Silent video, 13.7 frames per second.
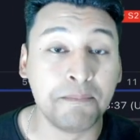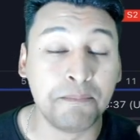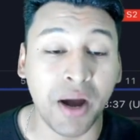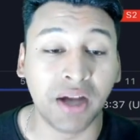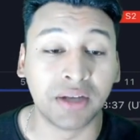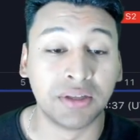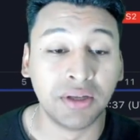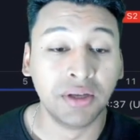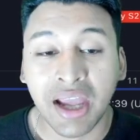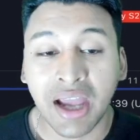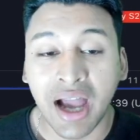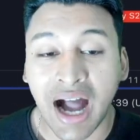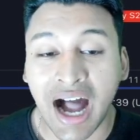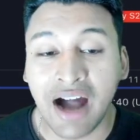But
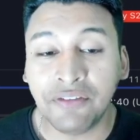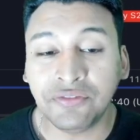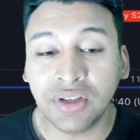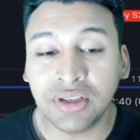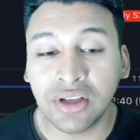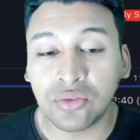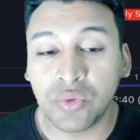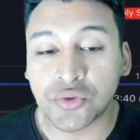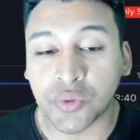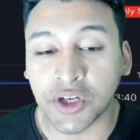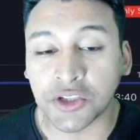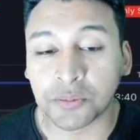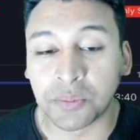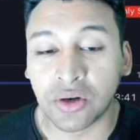after the
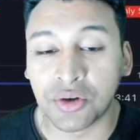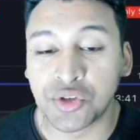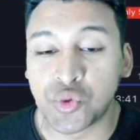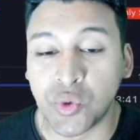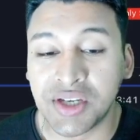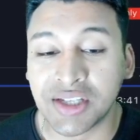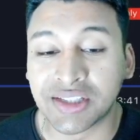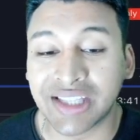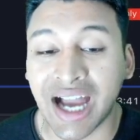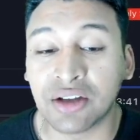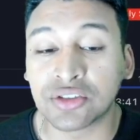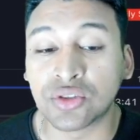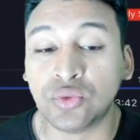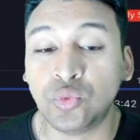retracement around
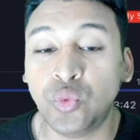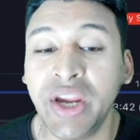28,000,